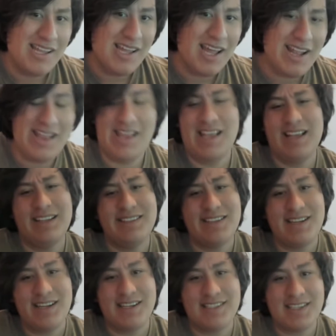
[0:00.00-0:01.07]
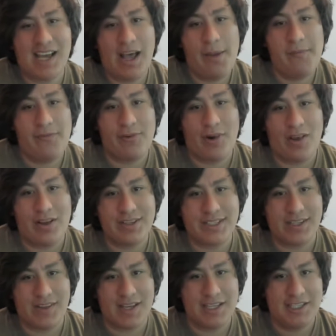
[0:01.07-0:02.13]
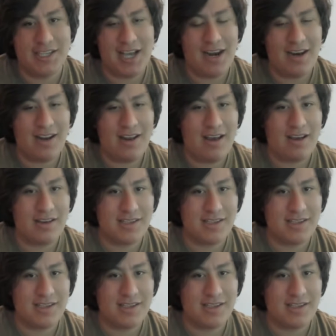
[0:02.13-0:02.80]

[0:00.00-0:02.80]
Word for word: isn't it time for us to like gen